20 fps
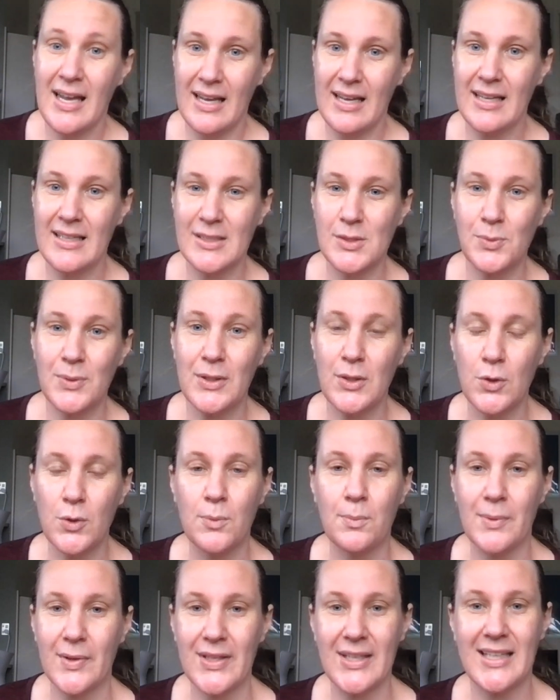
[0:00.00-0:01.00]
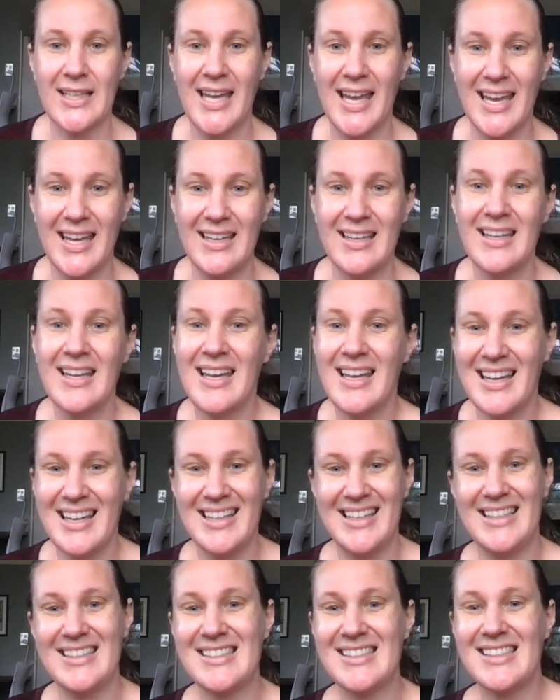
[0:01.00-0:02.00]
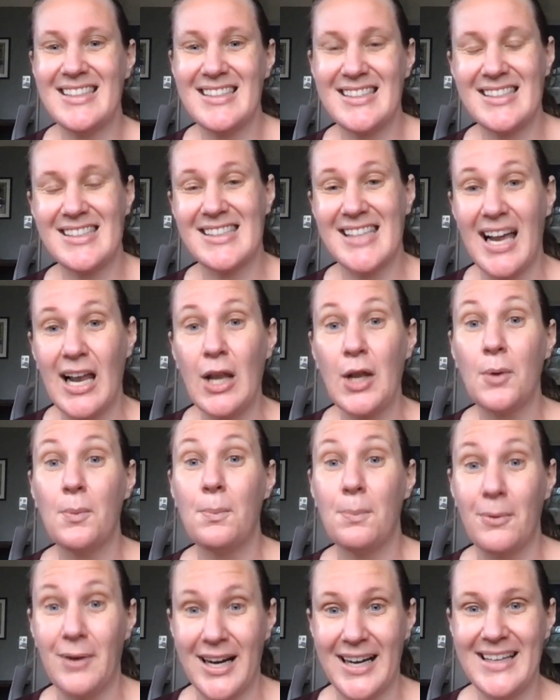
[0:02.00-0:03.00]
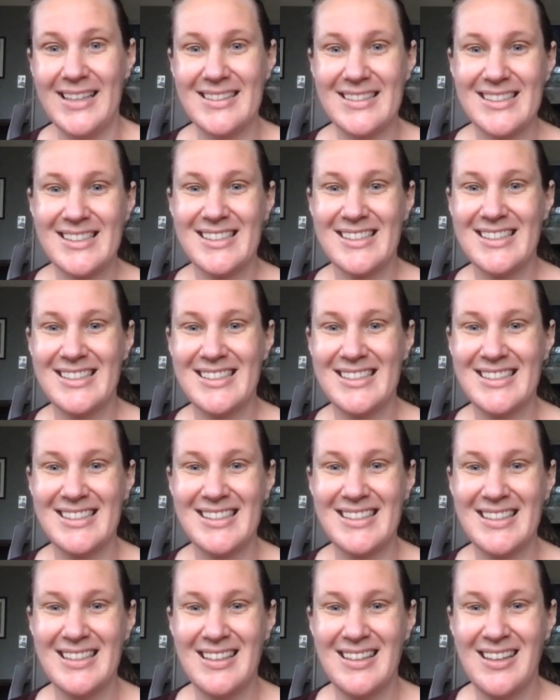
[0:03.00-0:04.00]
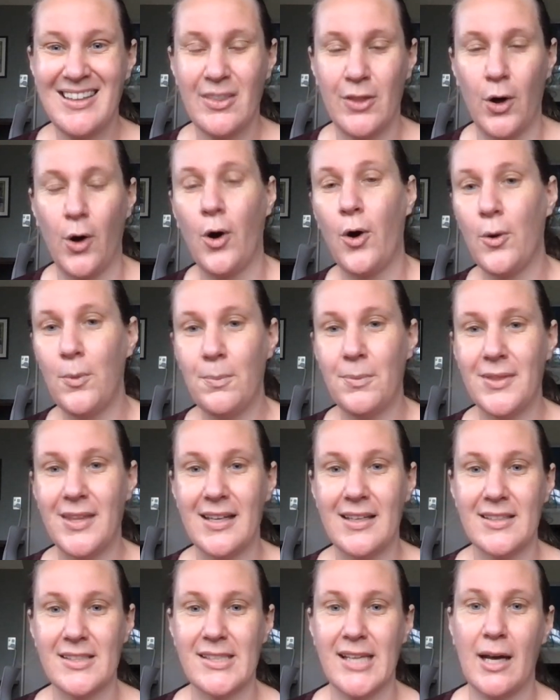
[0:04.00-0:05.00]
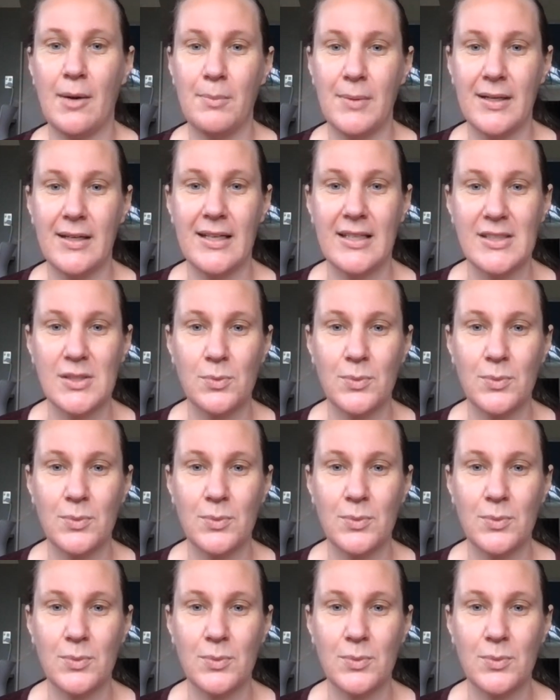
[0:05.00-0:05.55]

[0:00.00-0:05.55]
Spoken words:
as we normally can. Let's celebrate the hope that is coming as